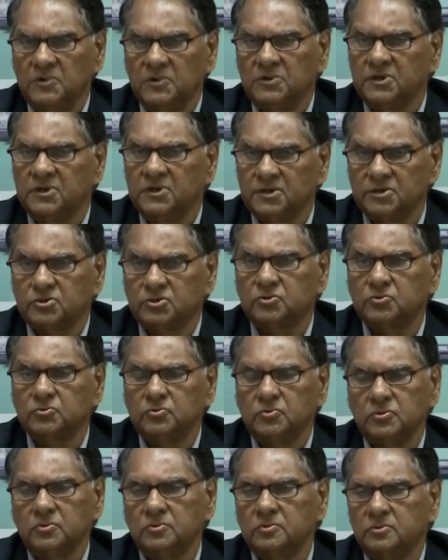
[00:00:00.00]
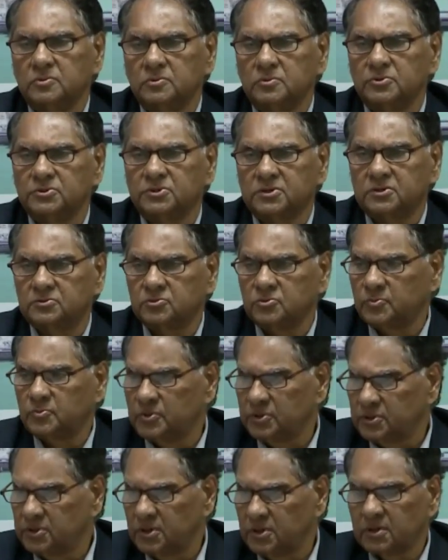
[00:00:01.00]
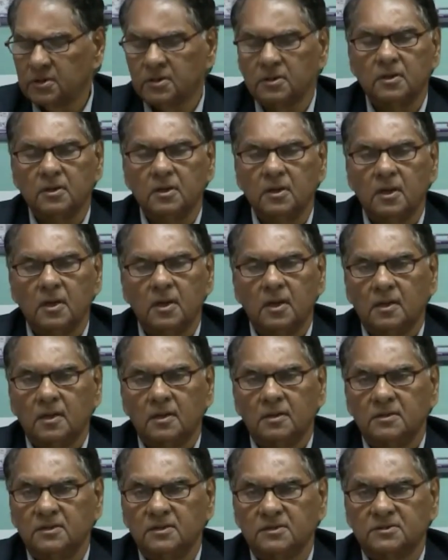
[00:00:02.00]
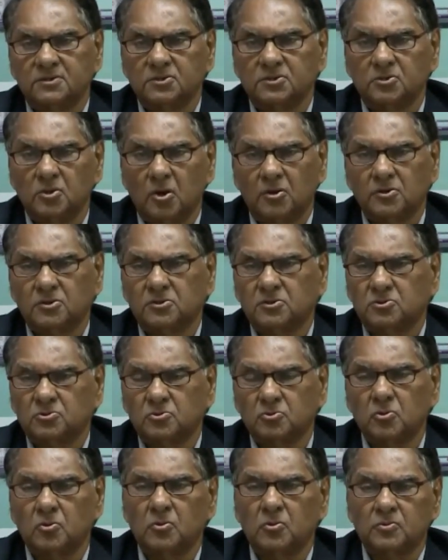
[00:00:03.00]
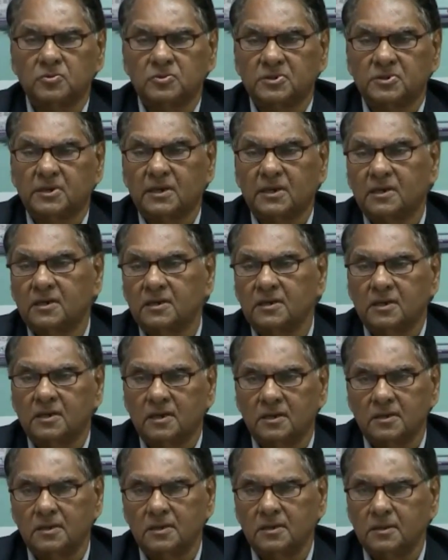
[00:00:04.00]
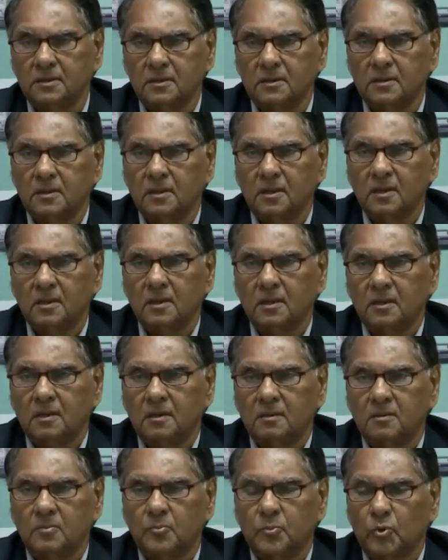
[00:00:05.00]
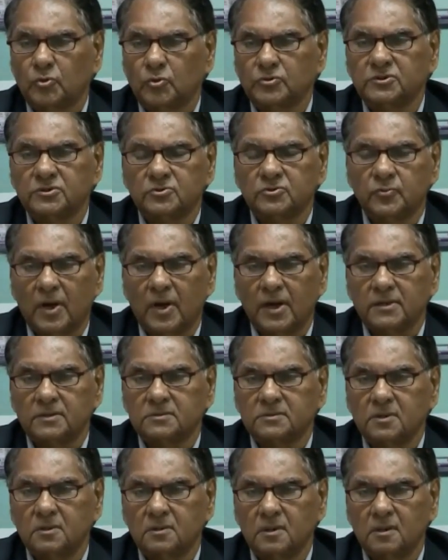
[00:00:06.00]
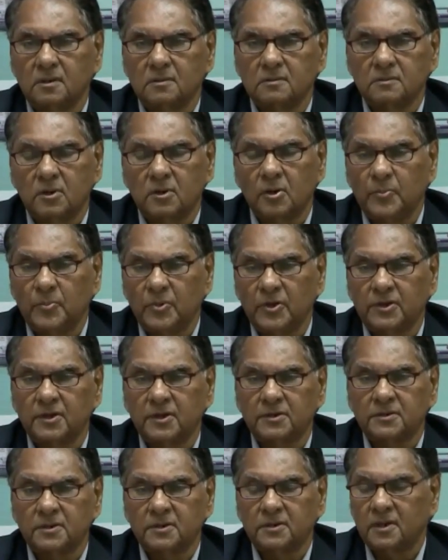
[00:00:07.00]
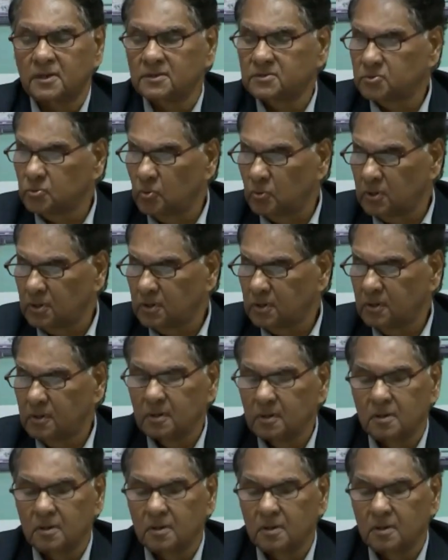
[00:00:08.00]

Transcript: is an issue which could be here. This is not so technically, process-wise complicated as solar.